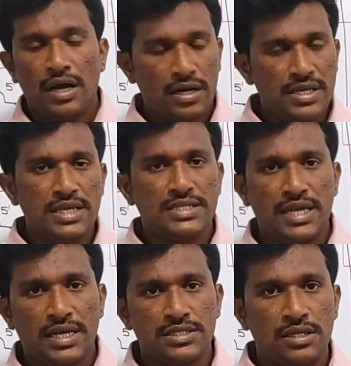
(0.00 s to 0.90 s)
or
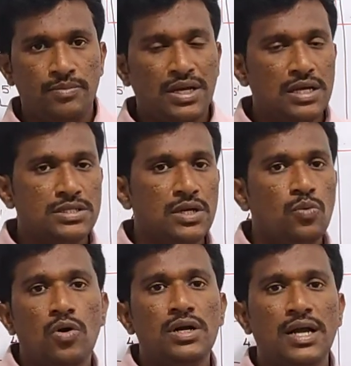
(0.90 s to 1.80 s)
ESA, I can say,
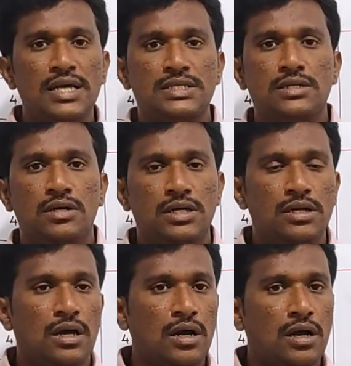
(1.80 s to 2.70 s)
because they won't ask
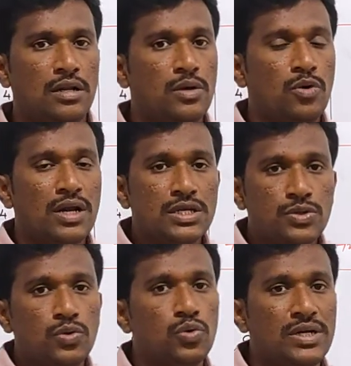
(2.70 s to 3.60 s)

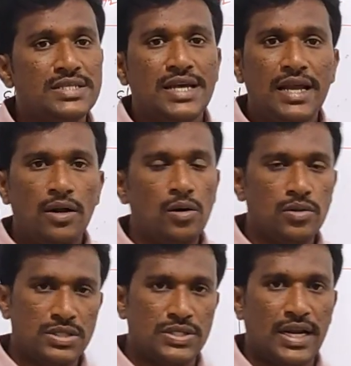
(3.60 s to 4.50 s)
you to design
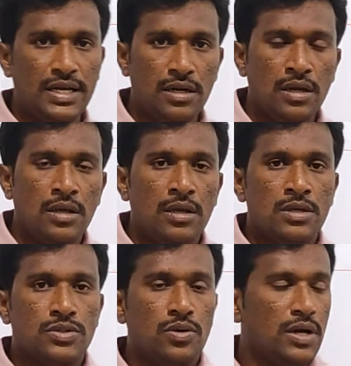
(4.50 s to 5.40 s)
all those things, right?
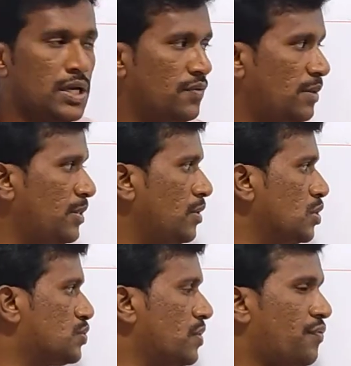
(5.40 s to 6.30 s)
So it will be
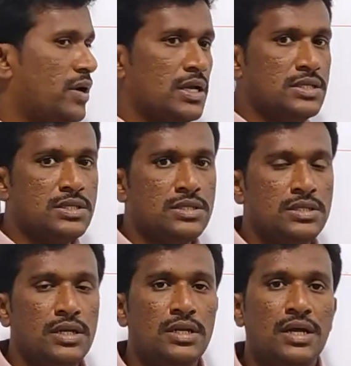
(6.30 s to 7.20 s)
useful for
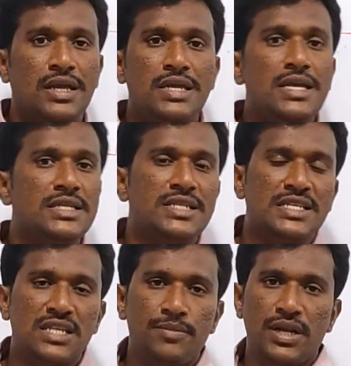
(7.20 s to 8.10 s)
us in a
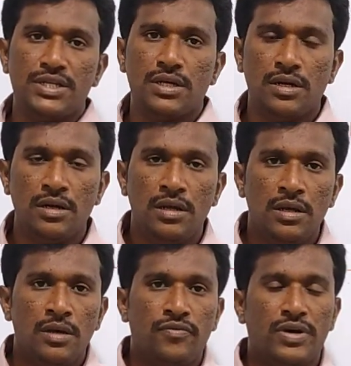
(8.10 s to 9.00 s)
ES
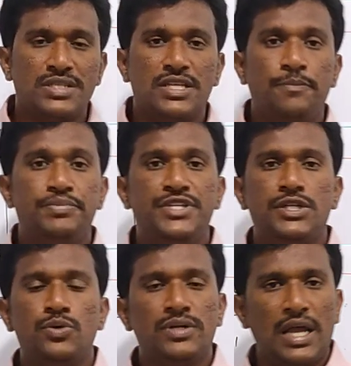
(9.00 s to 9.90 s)
examination for
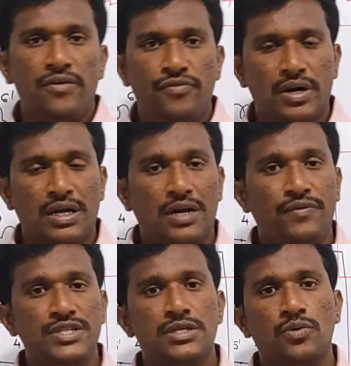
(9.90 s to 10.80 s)
subjective type, for
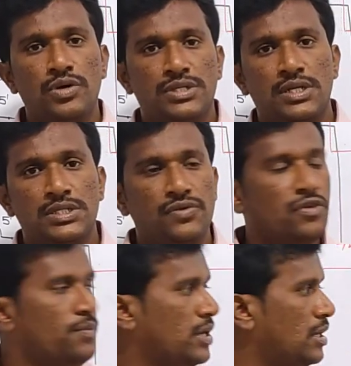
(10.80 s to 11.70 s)
conventional questions.
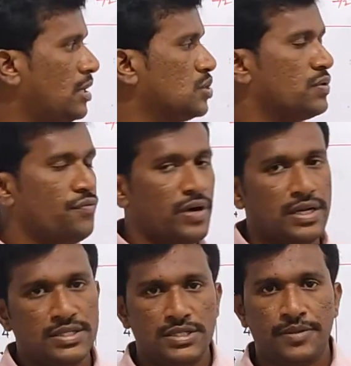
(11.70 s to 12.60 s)
It will be useful
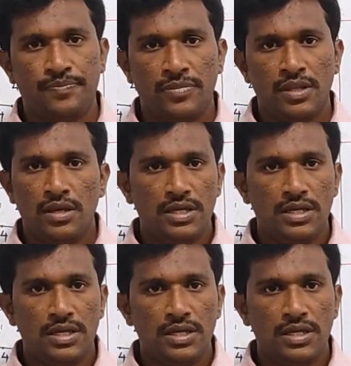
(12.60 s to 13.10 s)
for us.